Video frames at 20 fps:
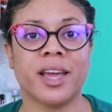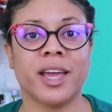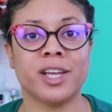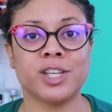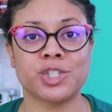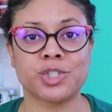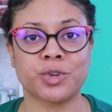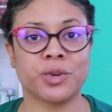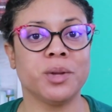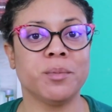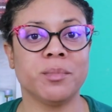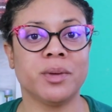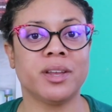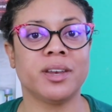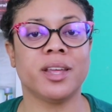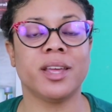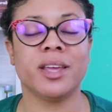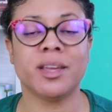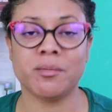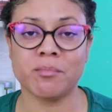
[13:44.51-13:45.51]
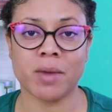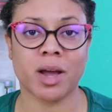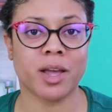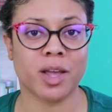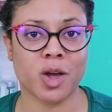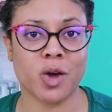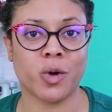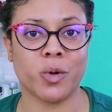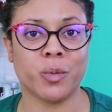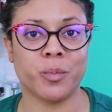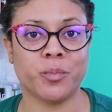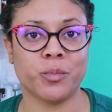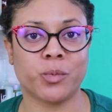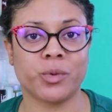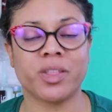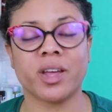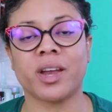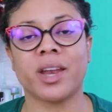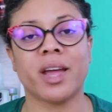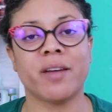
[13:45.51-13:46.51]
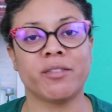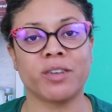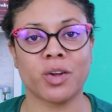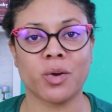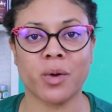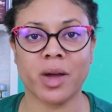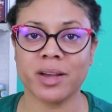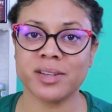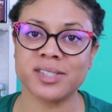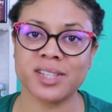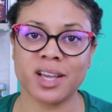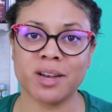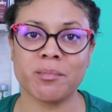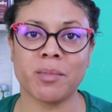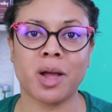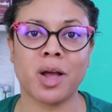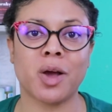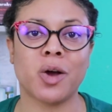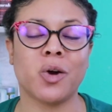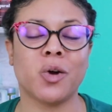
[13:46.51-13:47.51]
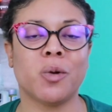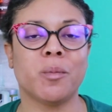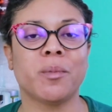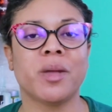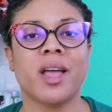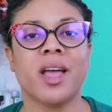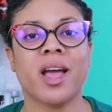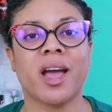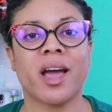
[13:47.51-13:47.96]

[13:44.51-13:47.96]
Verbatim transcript: and treatment in my home without having to go outside of my home